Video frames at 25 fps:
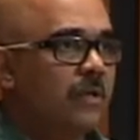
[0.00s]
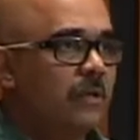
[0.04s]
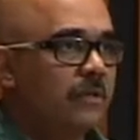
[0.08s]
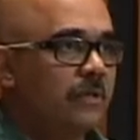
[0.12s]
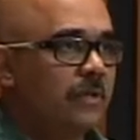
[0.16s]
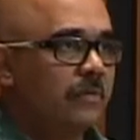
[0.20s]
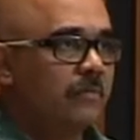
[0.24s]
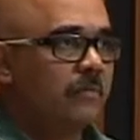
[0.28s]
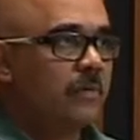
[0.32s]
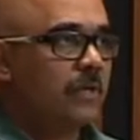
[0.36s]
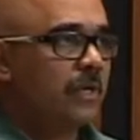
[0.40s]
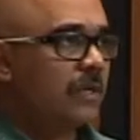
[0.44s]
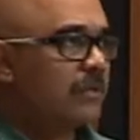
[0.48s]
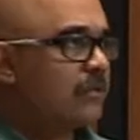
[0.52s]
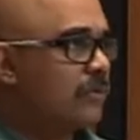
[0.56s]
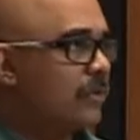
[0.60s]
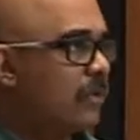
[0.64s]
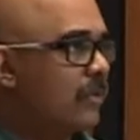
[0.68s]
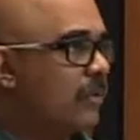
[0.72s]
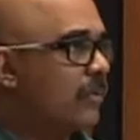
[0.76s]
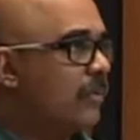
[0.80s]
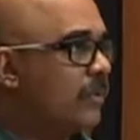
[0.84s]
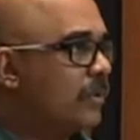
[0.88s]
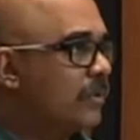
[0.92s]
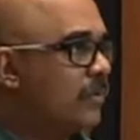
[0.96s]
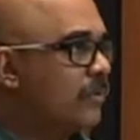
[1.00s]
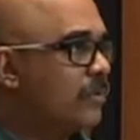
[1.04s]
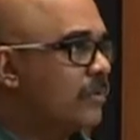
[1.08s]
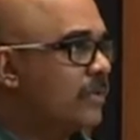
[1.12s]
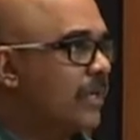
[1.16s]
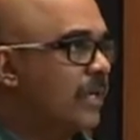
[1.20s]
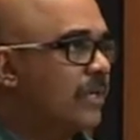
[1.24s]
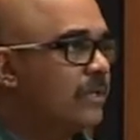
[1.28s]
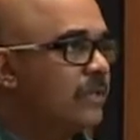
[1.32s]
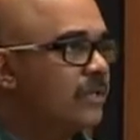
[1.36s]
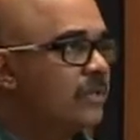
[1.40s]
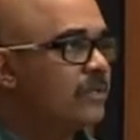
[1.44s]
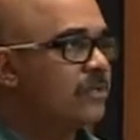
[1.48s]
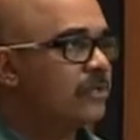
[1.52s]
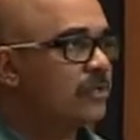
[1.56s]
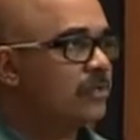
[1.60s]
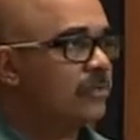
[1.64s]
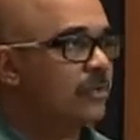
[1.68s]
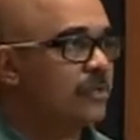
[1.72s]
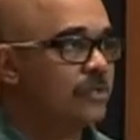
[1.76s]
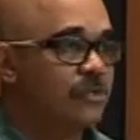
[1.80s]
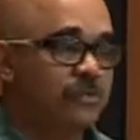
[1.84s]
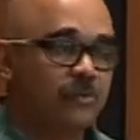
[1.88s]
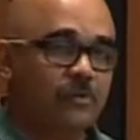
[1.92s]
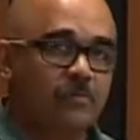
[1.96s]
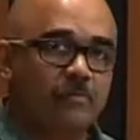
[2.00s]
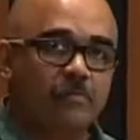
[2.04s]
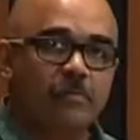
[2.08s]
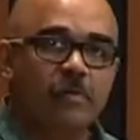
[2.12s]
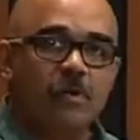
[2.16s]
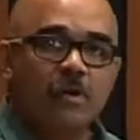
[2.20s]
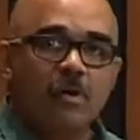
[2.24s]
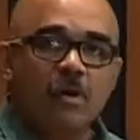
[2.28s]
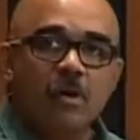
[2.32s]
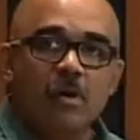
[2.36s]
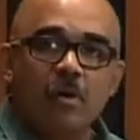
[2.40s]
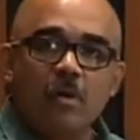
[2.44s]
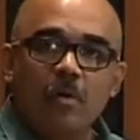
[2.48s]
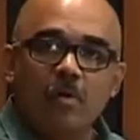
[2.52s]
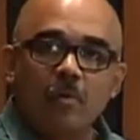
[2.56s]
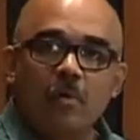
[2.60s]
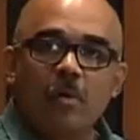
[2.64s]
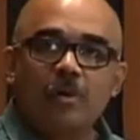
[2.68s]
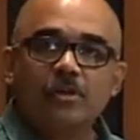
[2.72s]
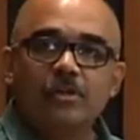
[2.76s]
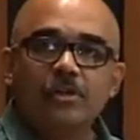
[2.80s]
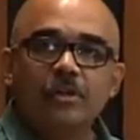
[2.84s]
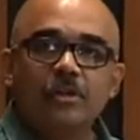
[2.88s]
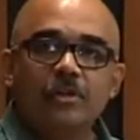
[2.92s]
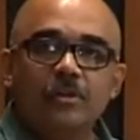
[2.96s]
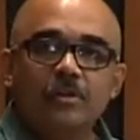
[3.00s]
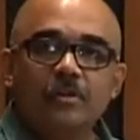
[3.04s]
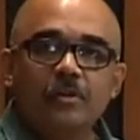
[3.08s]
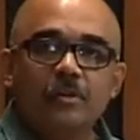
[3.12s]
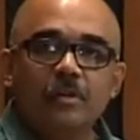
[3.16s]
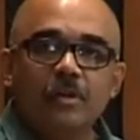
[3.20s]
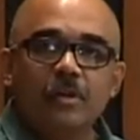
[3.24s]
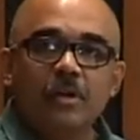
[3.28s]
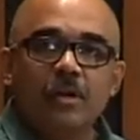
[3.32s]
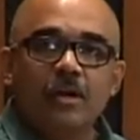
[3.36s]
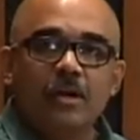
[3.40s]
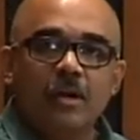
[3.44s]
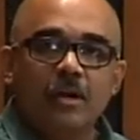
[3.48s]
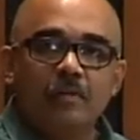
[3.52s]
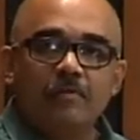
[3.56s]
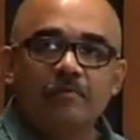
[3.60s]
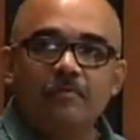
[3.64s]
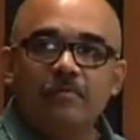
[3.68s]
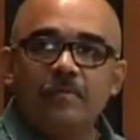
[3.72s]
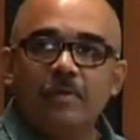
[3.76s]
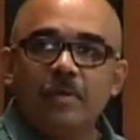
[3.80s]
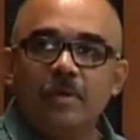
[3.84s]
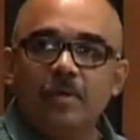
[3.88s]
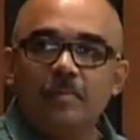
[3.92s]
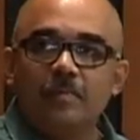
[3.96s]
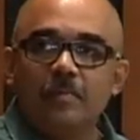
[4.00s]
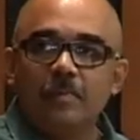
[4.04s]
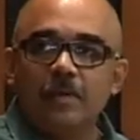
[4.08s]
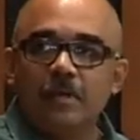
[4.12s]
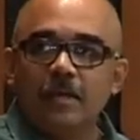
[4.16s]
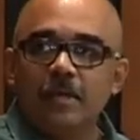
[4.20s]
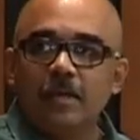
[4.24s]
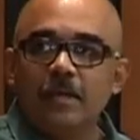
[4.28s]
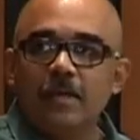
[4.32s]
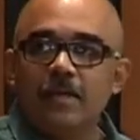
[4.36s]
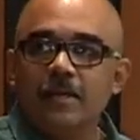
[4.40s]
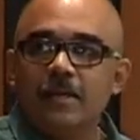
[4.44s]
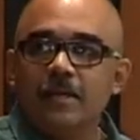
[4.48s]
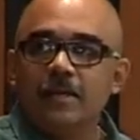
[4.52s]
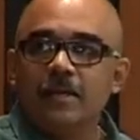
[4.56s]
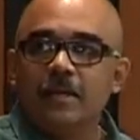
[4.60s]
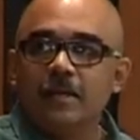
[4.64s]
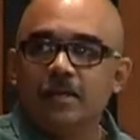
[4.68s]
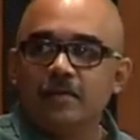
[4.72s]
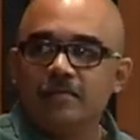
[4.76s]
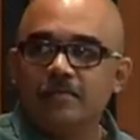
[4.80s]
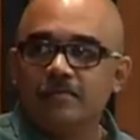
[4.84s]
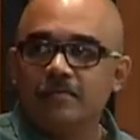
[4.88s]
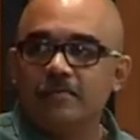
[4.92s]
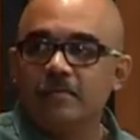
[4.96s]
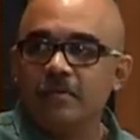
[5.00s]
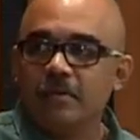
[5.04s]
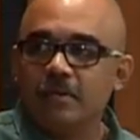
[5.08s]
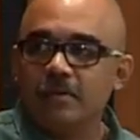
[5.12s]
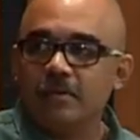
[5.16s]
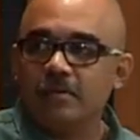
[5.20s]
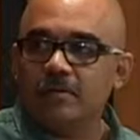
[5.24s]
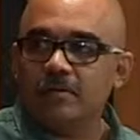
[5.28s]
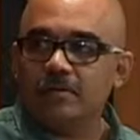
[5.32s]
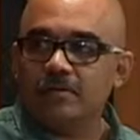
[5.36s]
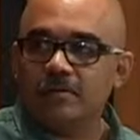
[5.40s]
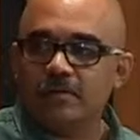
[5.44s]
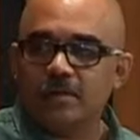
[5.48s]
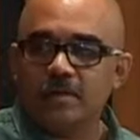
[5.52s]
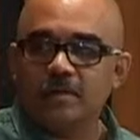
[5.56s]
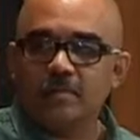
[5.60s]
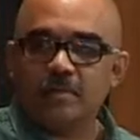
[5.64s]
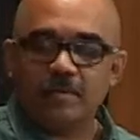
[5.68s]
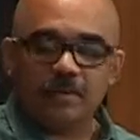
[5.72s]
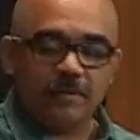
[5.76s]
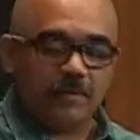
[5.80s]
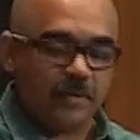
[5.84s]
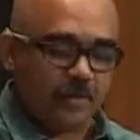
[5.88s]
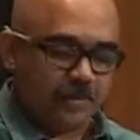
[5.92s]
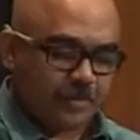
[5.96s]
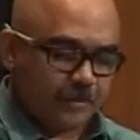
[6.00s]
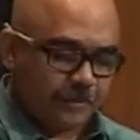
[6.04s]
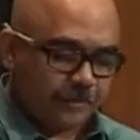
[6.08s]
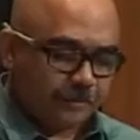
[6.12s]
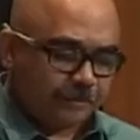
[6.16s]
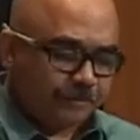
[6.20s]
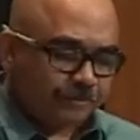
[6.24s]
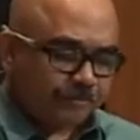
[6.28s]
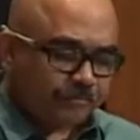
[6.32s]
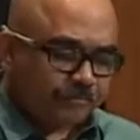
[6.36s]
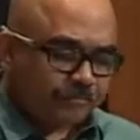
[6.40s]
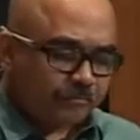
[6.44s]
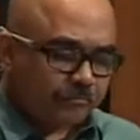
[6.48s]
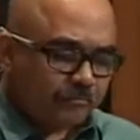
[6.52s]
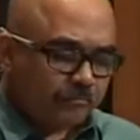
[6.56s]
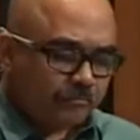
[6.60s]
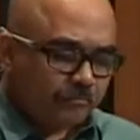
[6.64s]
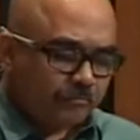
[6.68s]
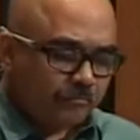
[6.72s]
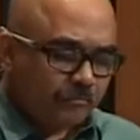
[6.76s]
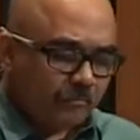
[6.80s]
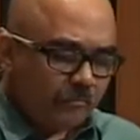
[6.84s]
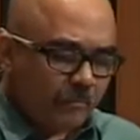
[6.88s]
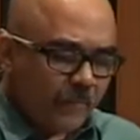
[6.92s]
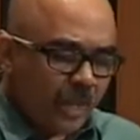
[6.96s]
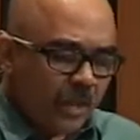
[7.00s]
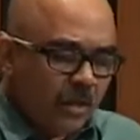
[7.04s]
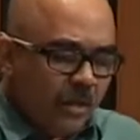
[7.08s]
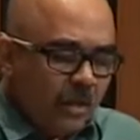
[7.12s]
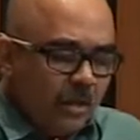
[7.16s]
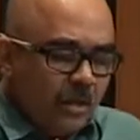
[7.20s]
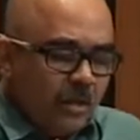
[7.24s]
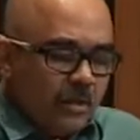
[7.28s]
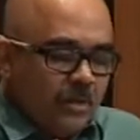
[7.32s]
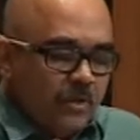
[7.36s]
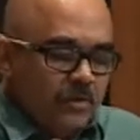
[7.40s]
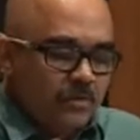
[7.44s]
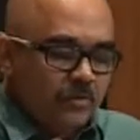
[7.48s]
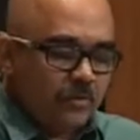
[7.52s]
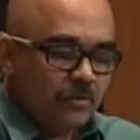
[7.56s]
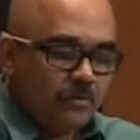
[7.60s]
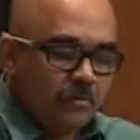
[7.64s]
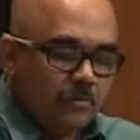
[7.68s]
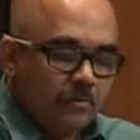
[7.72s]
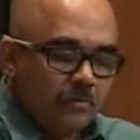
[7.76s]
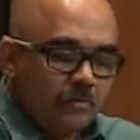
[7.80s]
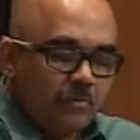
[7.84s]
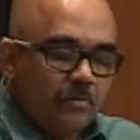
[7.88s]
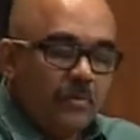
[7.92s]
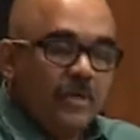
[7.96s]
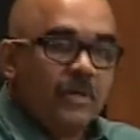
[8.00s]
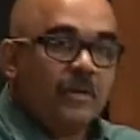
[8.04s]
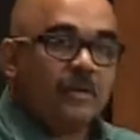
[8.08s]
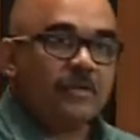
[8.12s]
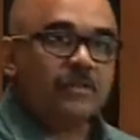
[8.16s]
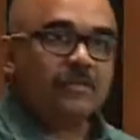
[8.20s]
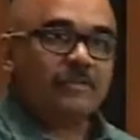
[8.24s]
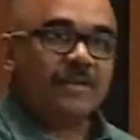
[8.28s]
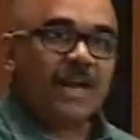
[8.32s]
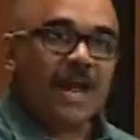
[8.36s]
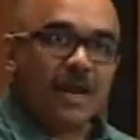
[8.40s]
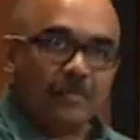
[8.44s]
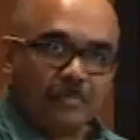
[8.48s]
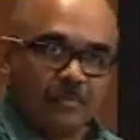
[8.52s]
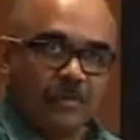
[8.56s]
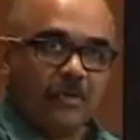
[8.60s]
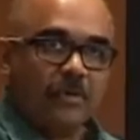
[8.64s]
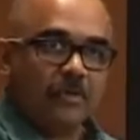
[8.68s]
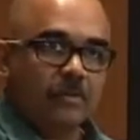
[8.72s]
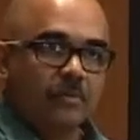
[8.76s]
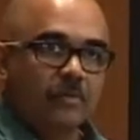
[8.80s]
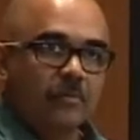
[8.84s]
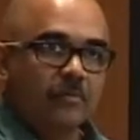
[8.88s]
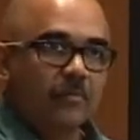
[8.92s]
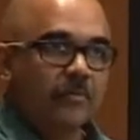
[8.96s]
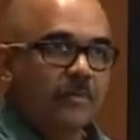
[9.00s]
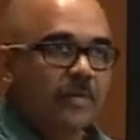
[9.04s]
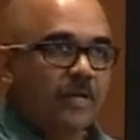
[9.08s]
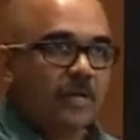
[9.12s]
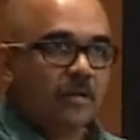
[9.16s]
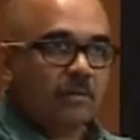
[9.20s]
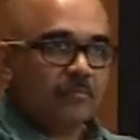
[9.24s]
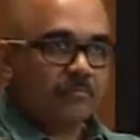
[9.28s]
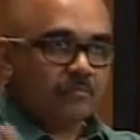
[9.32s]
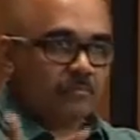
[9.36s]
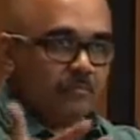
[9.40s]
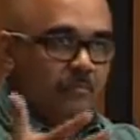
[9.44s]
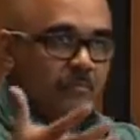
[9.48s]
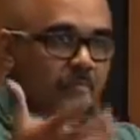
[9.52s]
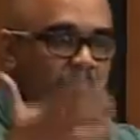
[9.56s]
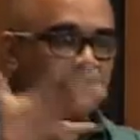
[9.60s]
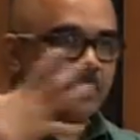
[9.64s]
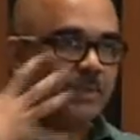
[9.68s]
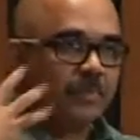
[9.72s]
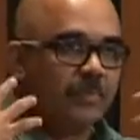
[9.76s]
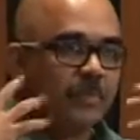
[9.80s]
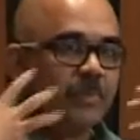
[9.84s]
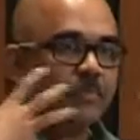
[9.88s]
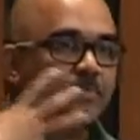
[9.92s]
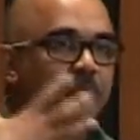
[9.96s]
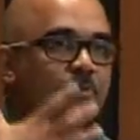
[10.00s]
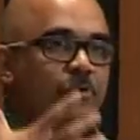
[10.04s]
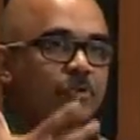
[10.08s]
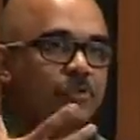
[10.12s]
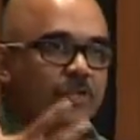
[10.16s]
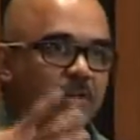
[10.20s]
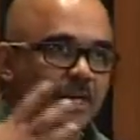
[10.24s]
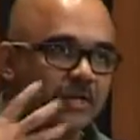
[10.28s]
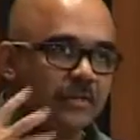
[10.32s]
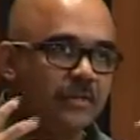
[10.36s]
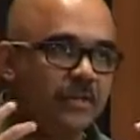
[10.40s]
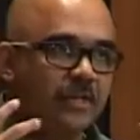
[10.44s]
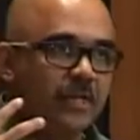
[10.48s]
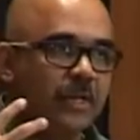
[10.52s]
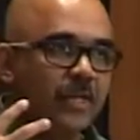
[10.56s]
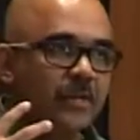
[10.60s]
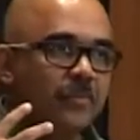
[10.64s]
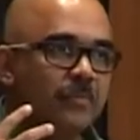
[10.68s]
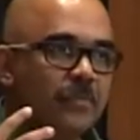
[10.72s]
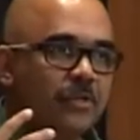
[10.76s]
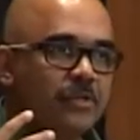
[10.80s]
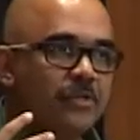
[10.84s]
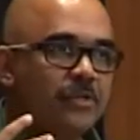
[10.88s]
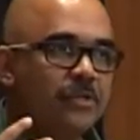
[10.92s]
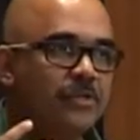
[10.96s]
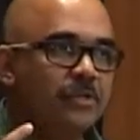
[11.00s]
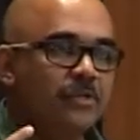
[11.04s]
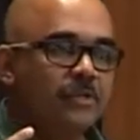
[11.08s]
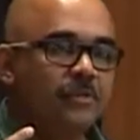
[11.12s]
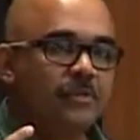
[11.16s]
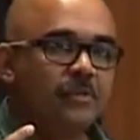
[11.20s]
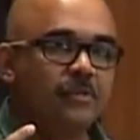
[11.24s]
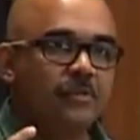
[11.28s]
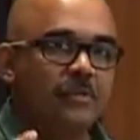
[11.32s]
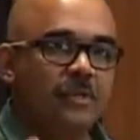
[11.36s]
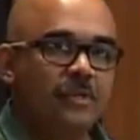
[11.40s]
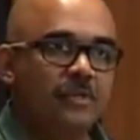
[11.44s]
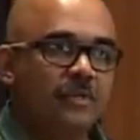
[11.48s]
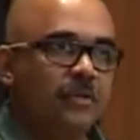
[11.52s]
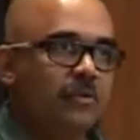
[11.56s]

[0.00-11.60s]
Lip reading: let's talk about the most ideal situation of watching a film in a cinema theater. So we are trapped. We are being projected images that